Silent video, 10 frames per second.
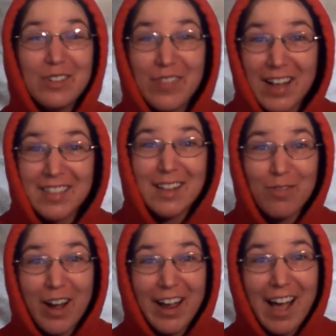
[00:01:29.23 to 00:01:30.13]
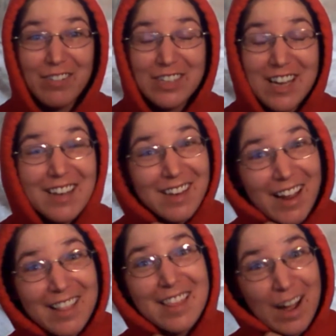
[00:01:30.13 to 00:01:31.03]
In fact, that's why I have to cut
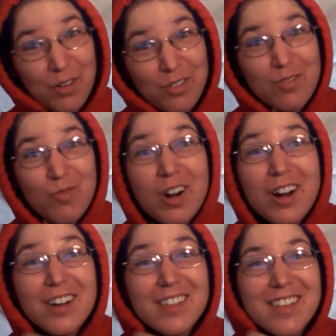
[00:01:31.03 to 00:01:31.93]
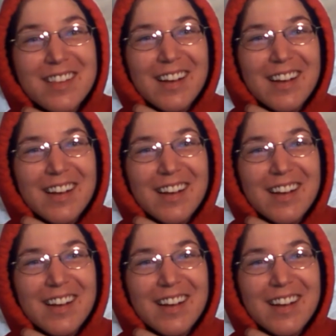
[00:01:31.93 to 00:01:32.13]
9,000 words